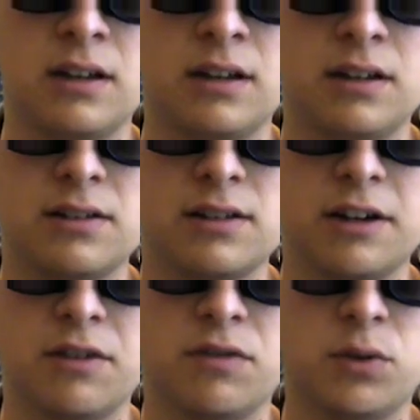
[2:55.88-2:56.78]
set
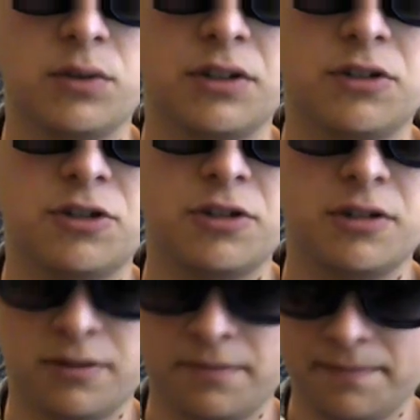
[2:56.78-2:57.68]
your voltage.
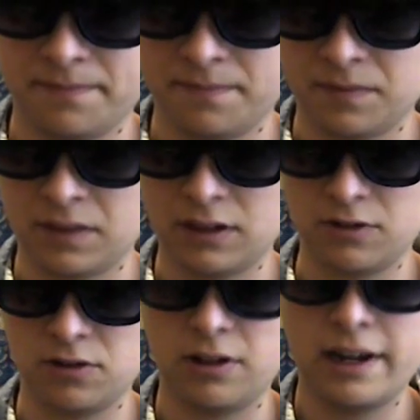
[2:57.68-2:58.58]
There's a
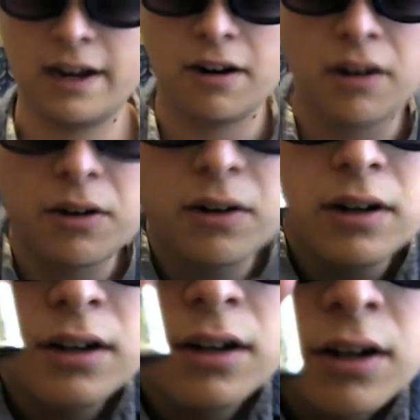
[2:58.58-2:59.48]
little arrow
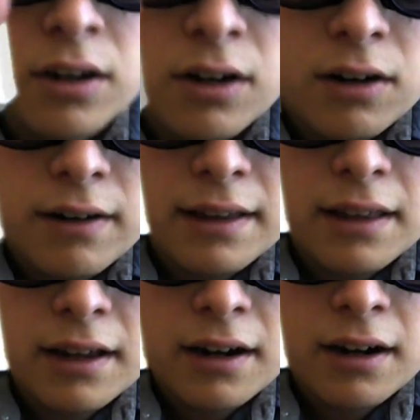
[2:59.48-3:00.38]
right
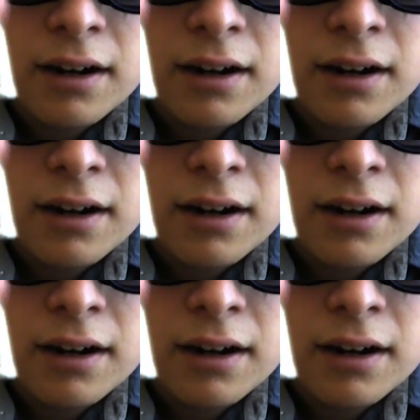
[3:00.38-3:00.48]
there,